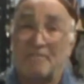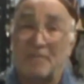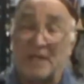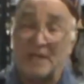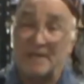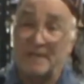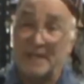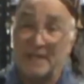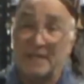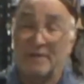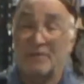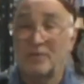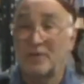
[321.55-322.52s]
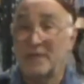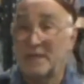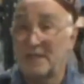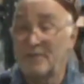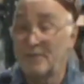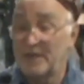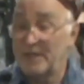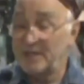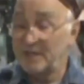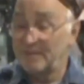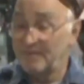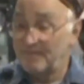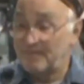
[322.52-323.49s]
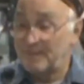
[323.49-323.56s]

And I mean, it really, when you